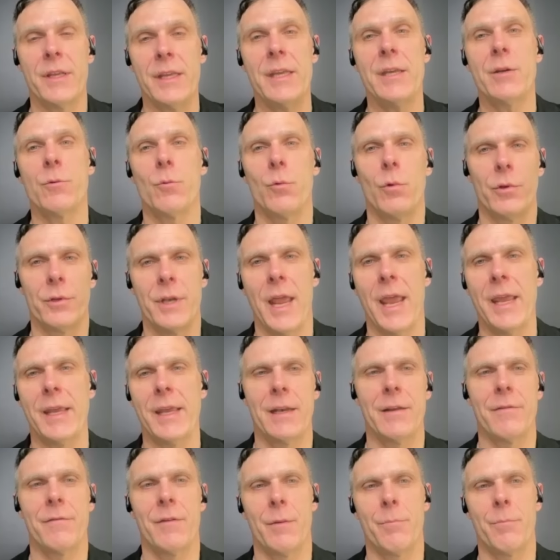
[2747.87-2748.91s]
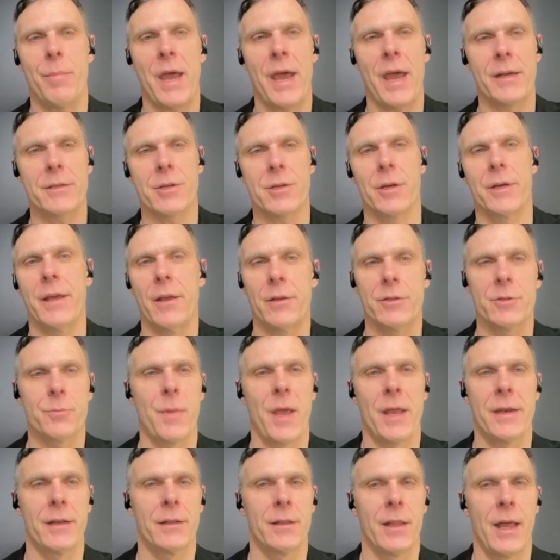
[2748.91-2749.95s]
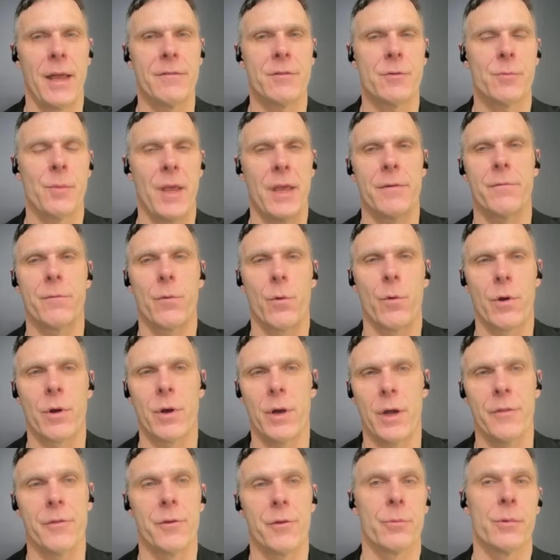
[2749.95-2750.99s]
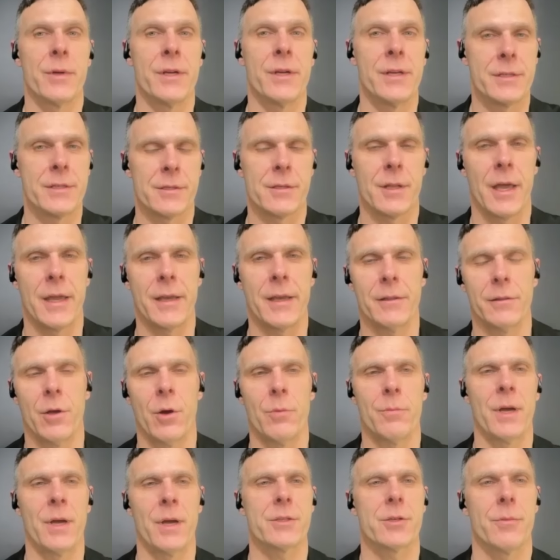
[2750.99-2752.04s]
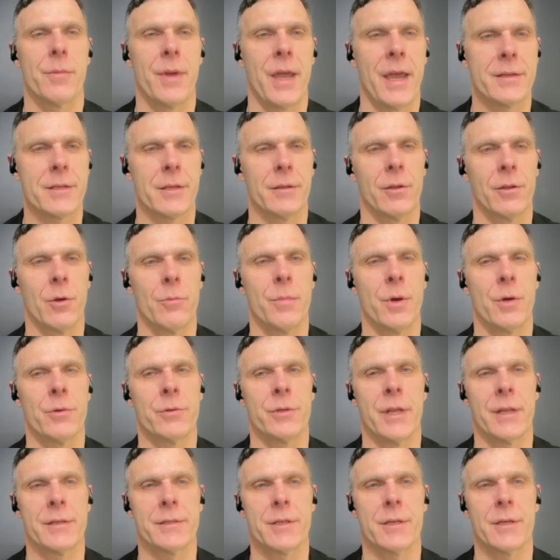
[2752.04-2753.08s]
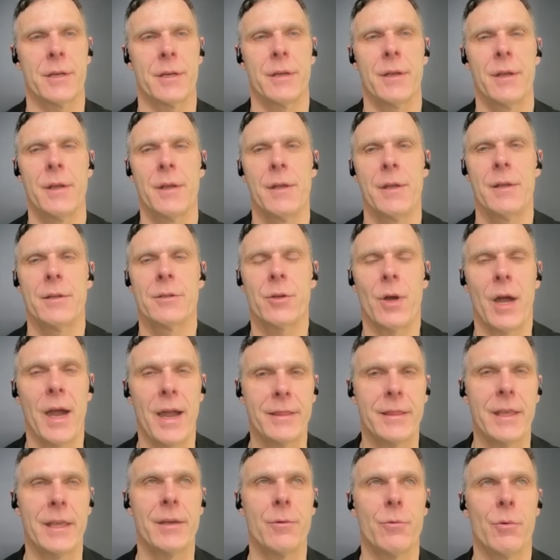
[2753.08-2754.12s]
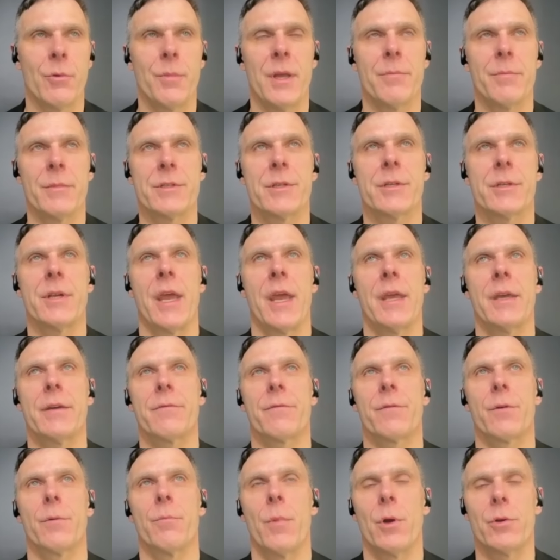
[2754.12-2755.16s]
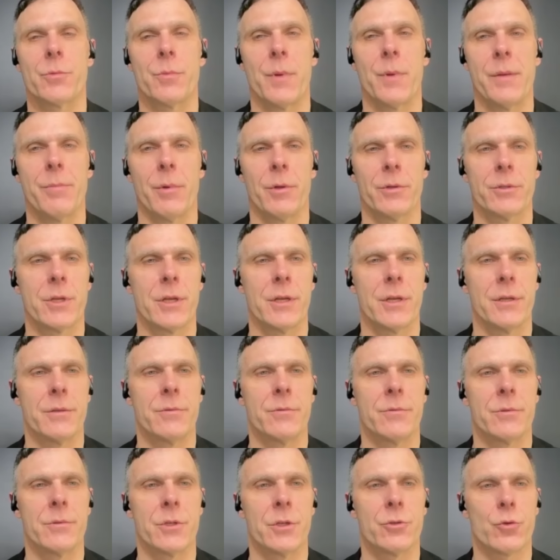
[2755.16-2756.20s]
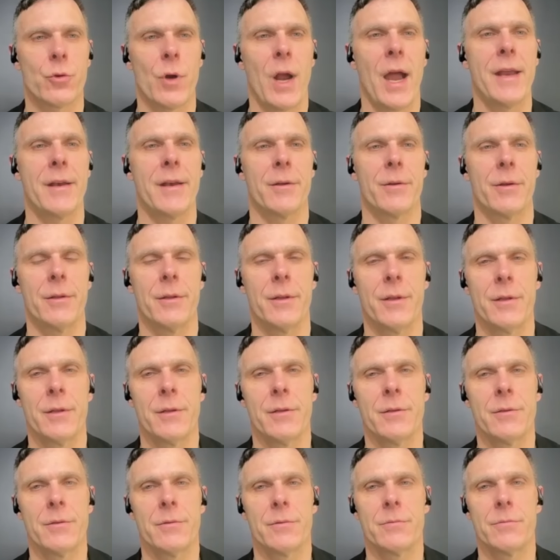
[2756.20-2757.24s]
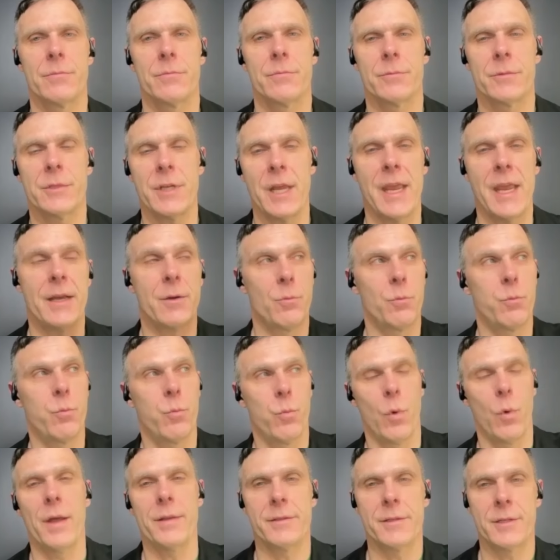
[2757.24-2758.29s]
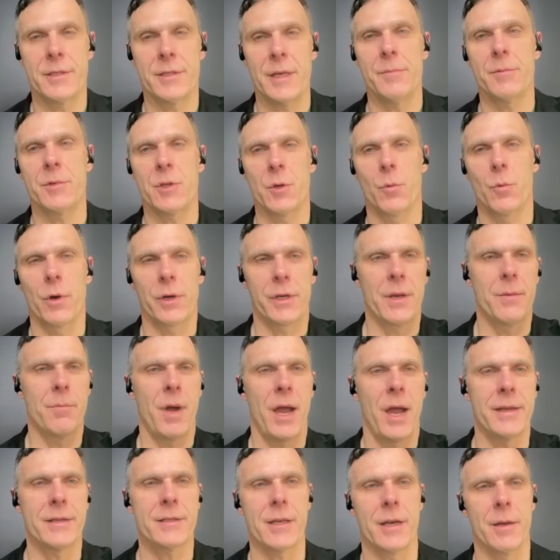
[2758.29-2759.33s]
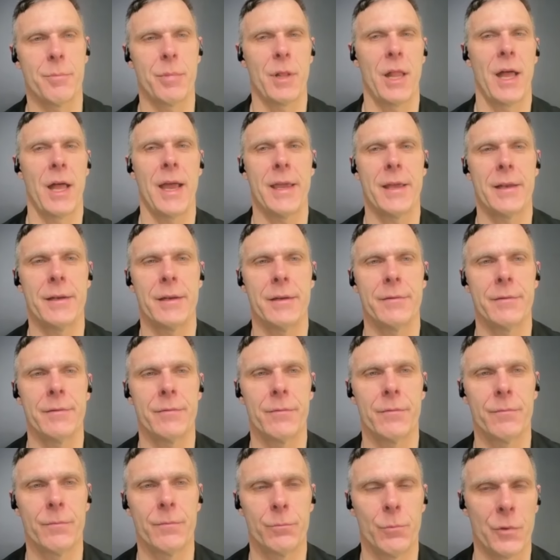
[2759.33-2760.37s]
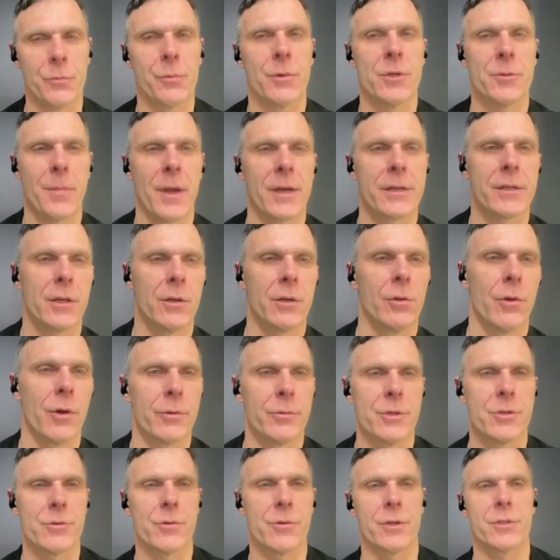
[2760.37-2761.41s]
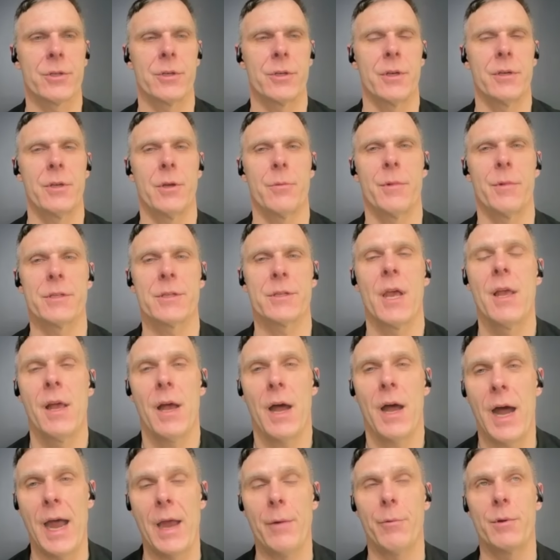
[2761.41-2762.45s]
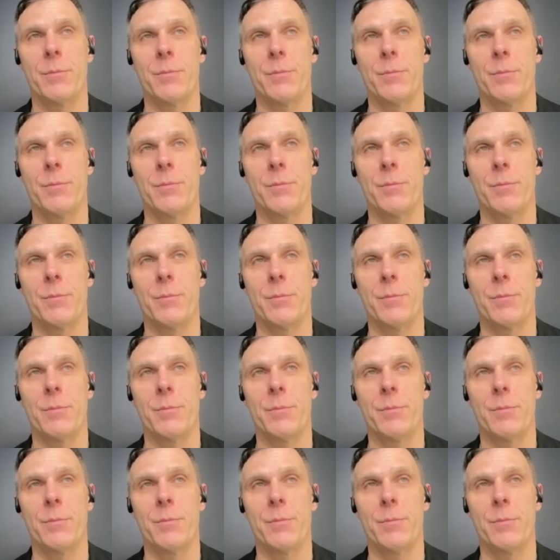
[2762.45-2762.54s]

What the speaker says: equal negative impacts on health span and lifespan for other reasons like low muscle mass and low bone density. So I think it would be a mistake for most people to try to take what seems to work in mice and apply it with respect to caloric restriction in humans. I